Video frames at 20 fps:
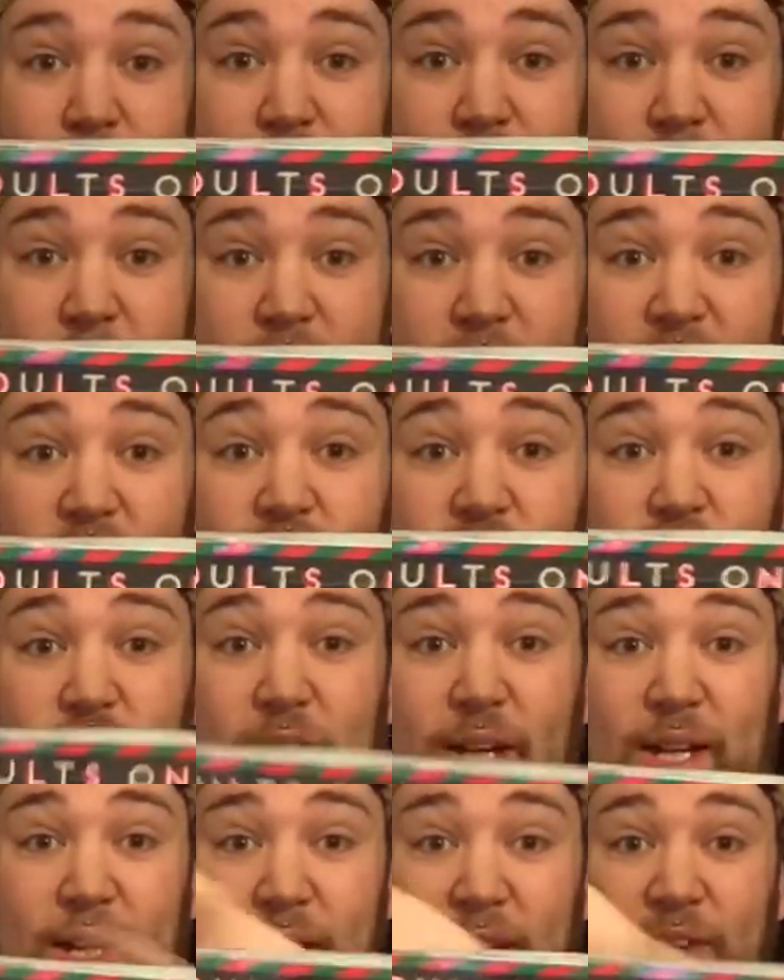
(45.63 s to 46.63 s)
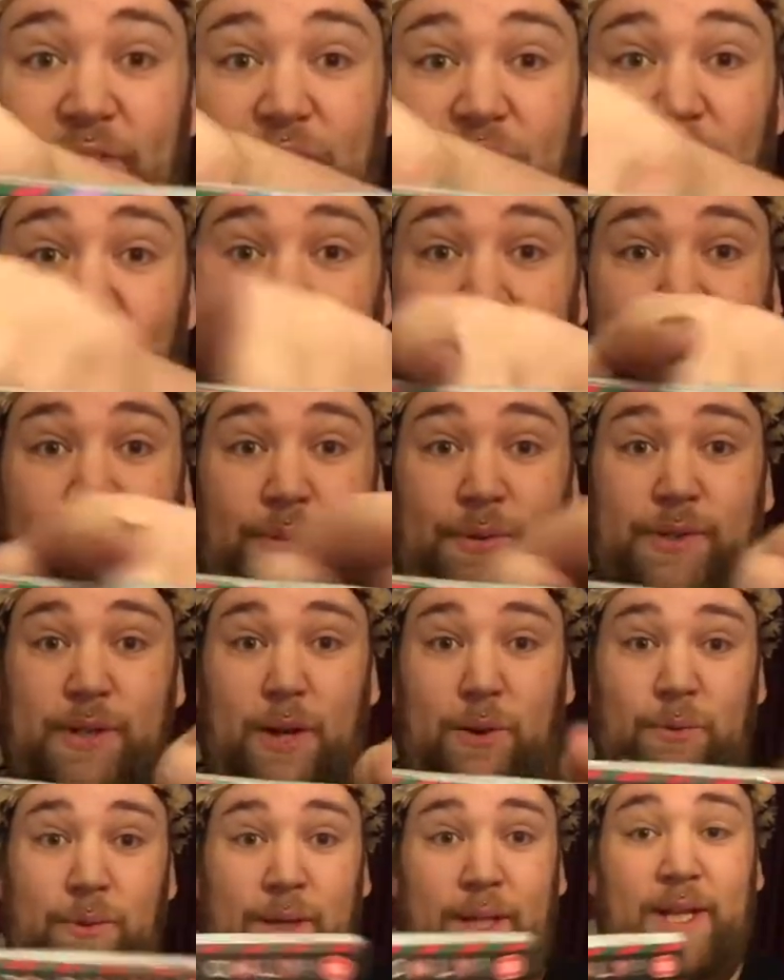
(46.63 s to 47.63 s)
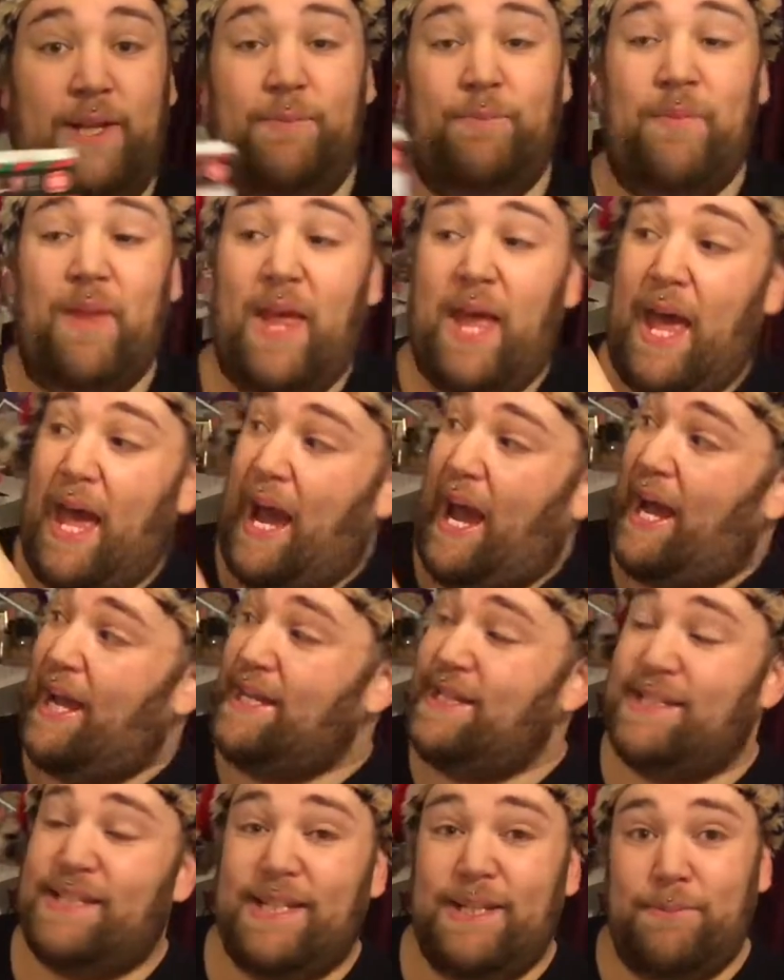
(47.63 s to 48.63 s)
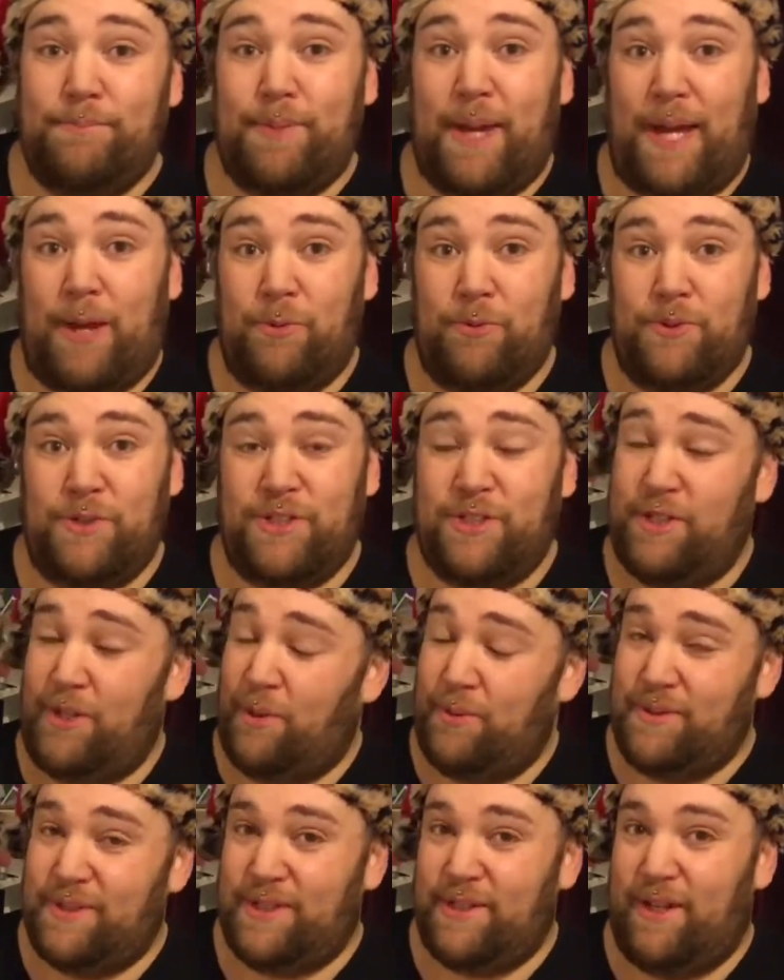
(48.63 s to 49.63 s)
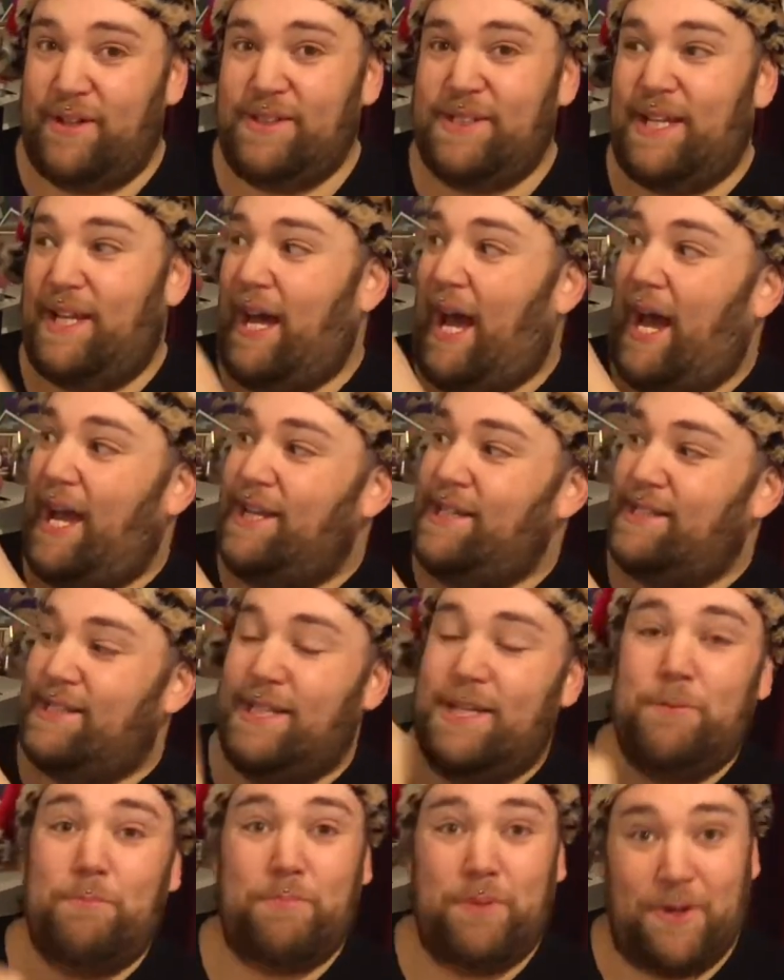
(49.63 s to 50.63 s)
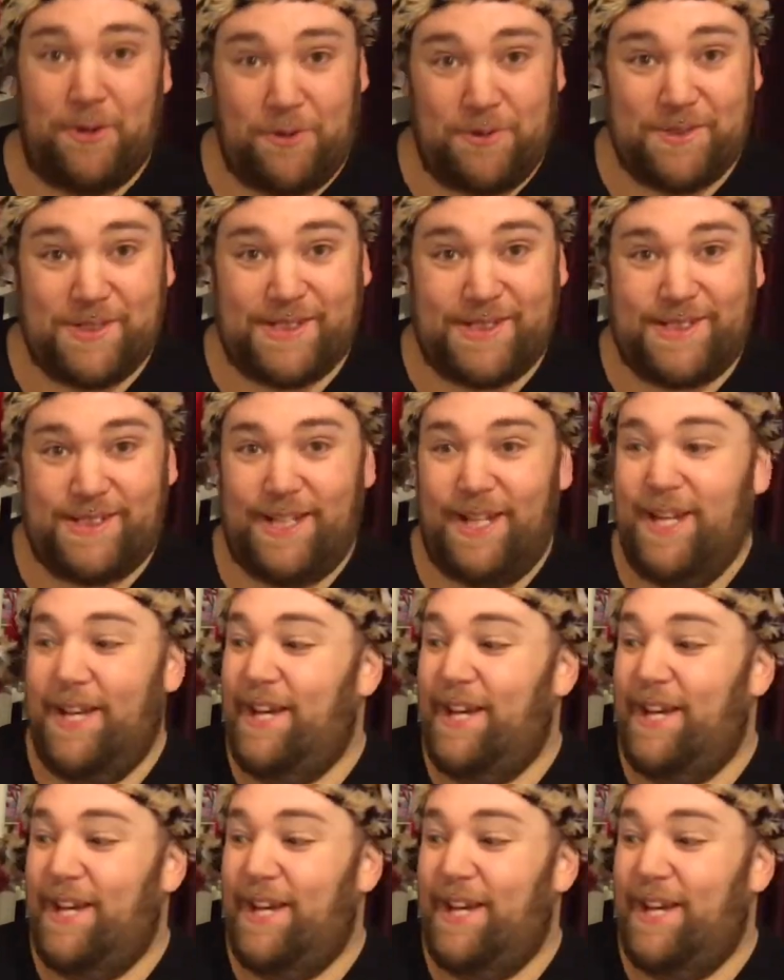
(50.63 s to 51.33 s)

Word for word: see? Strictly for adults only. £18. No, it's not. 18 plus.